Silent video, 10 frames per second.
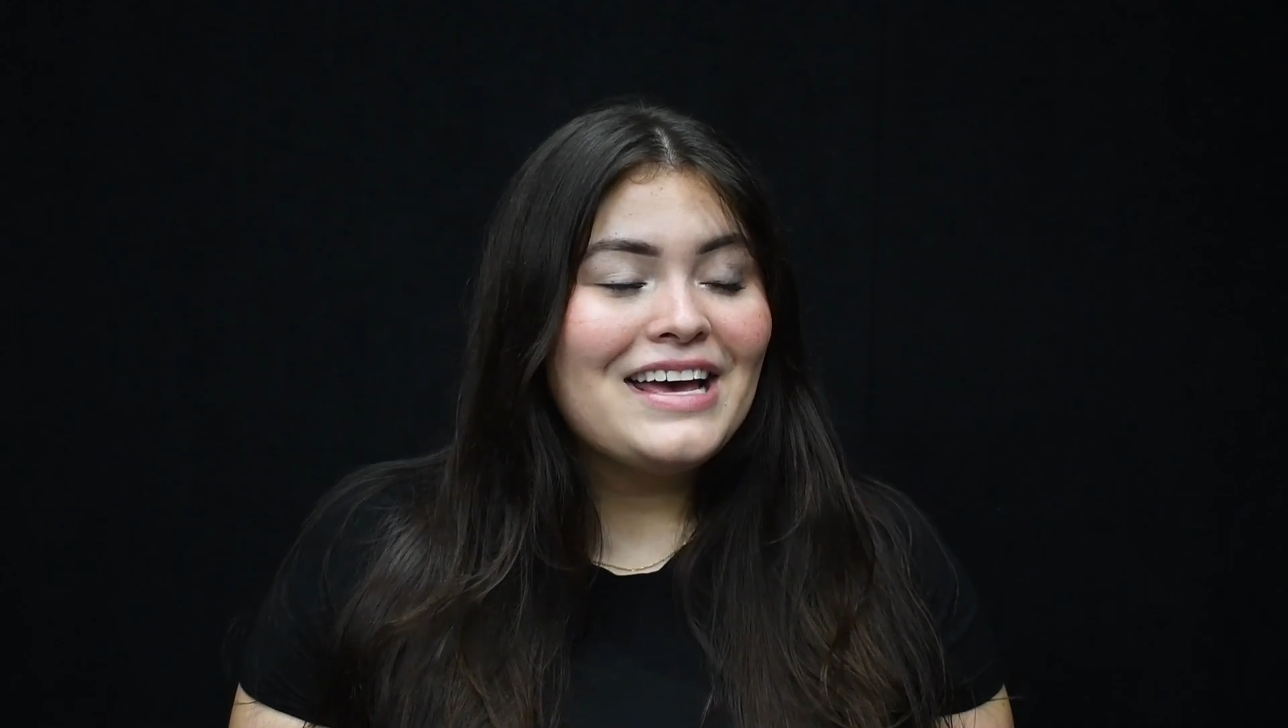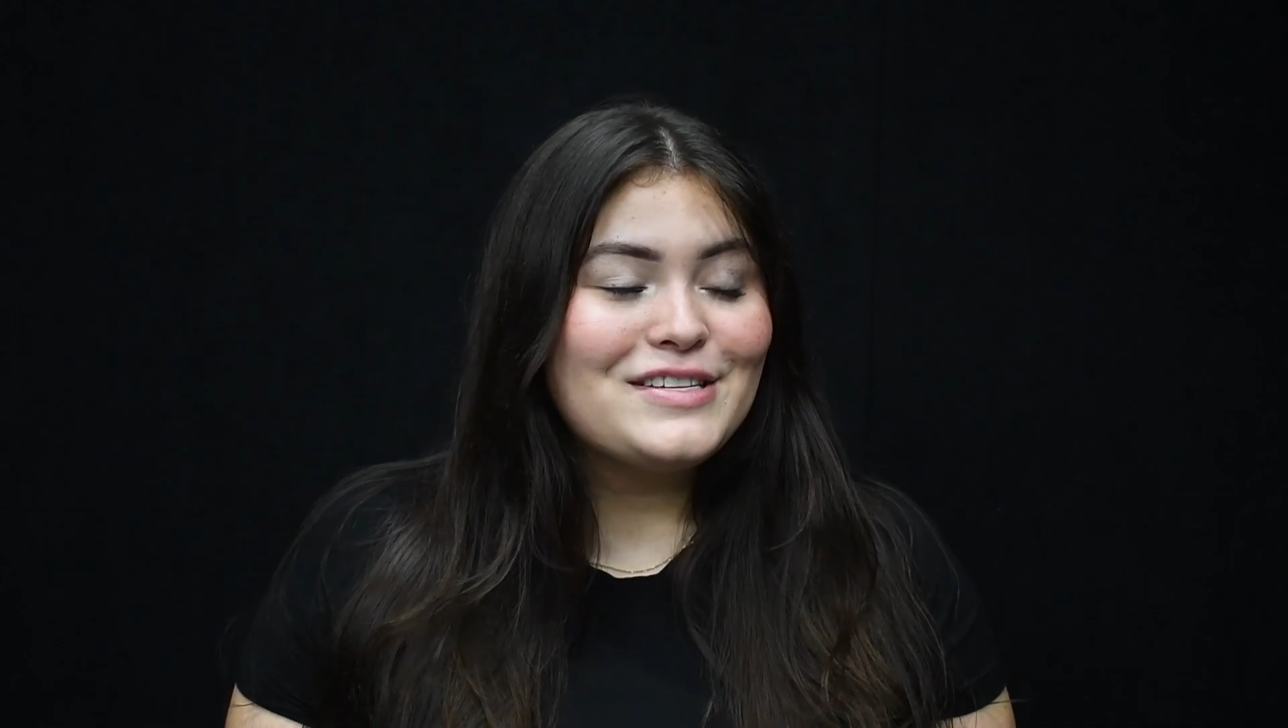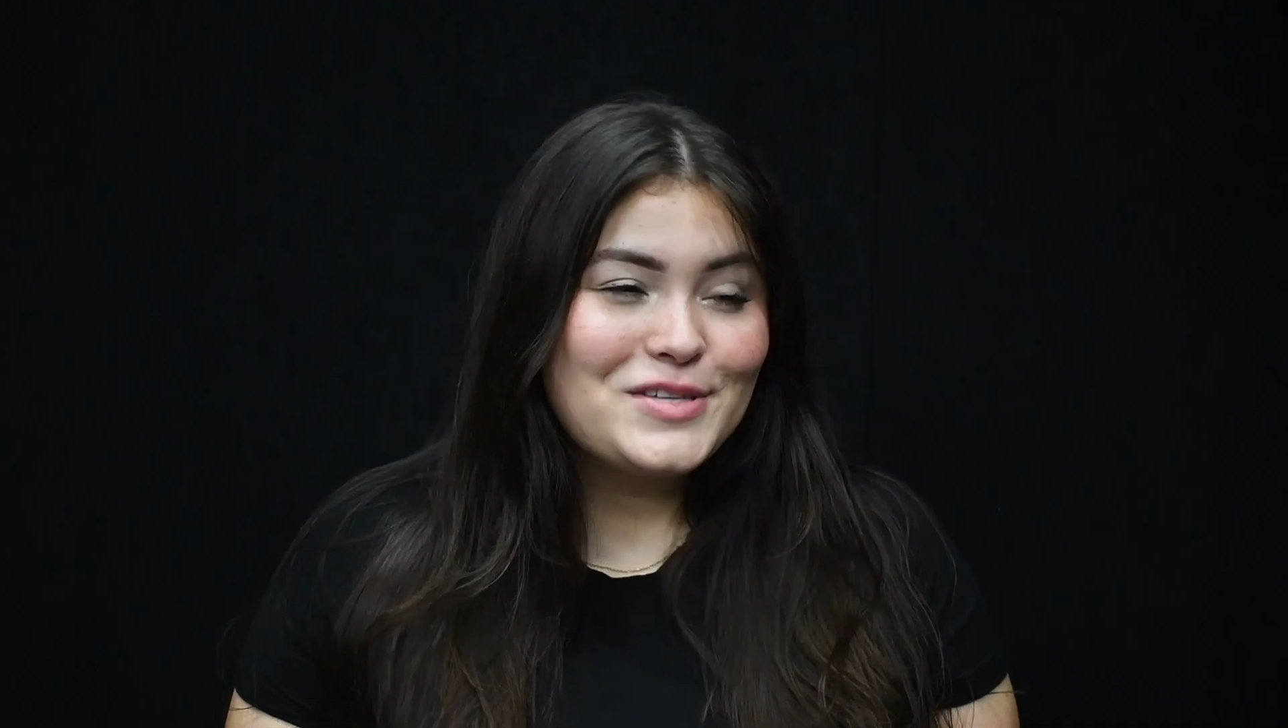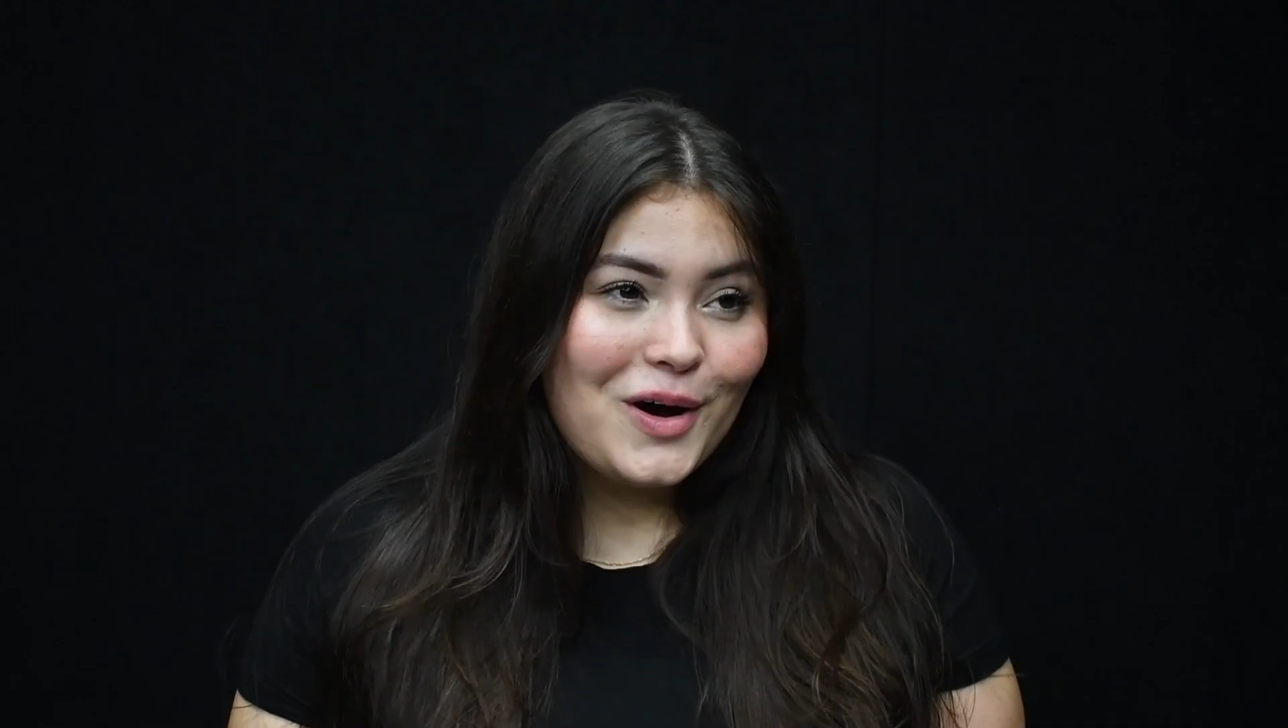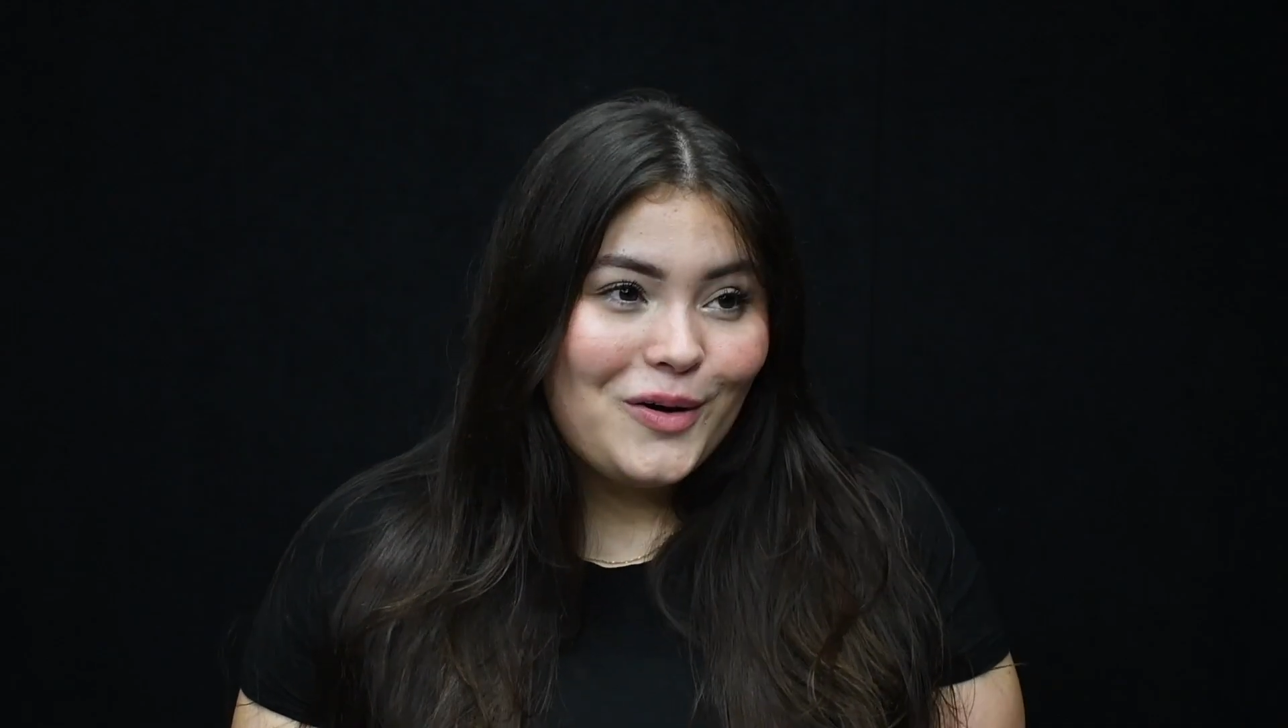
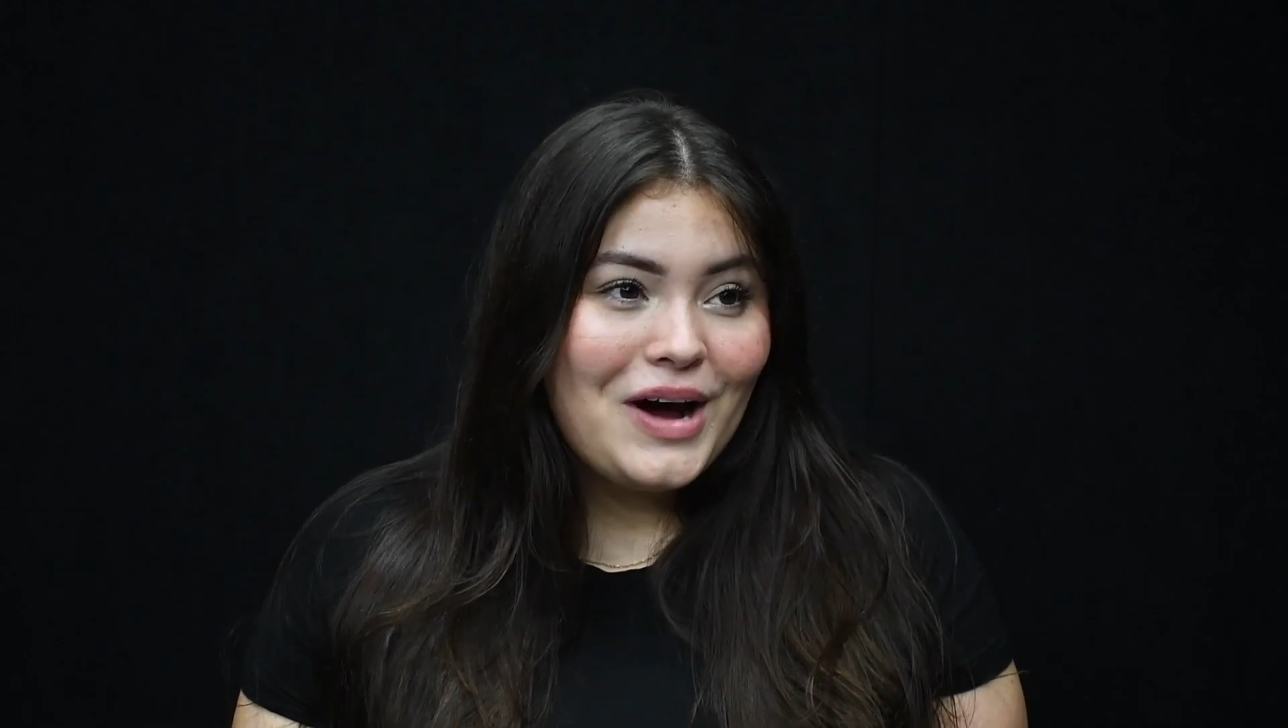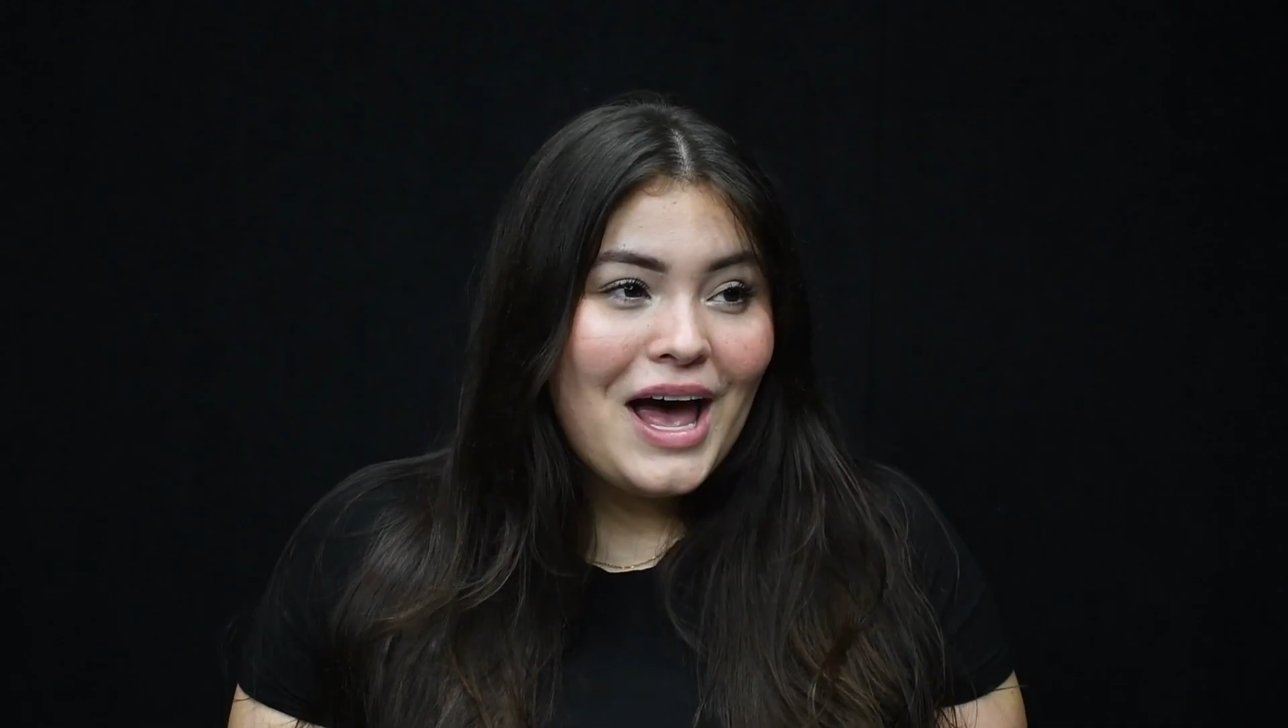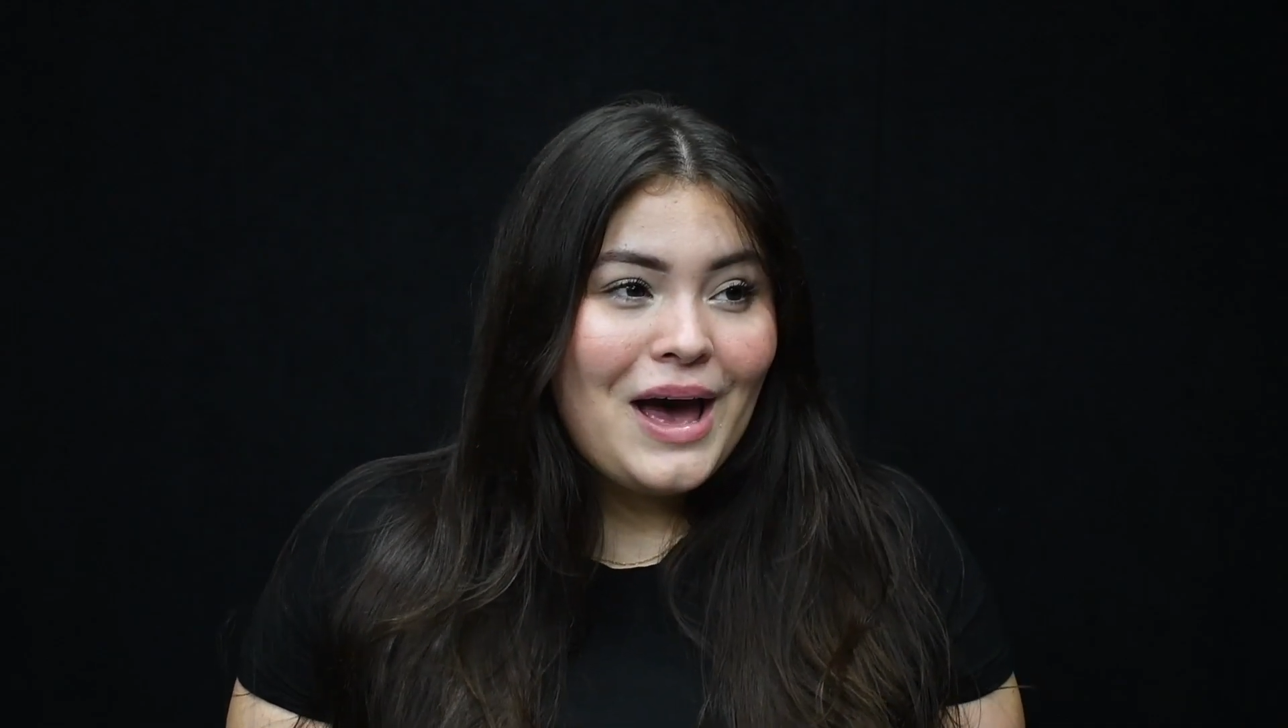So,